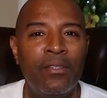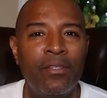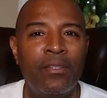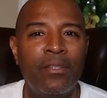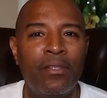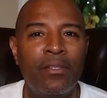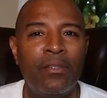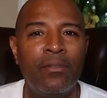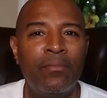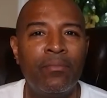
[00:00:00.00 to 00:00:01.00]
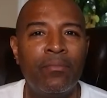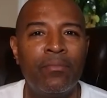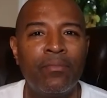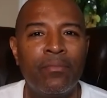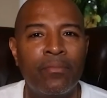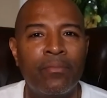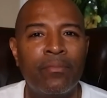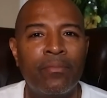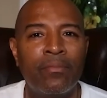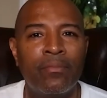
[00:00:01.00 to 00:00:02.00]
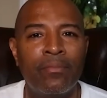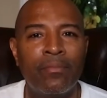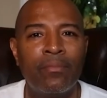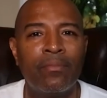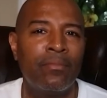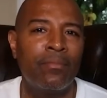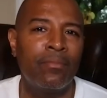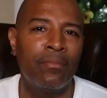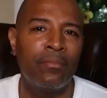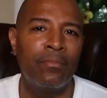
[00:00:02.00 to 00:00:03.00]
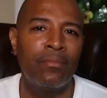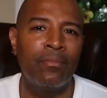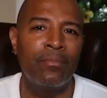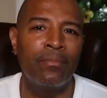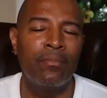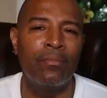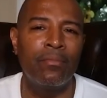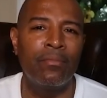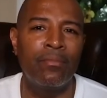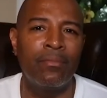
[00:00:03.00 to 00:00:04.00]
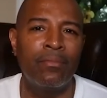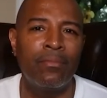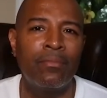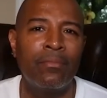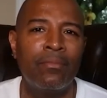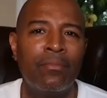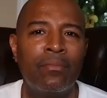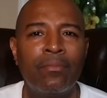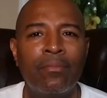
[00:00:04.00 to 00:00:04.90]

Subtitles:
No words are spoken by the person on screen.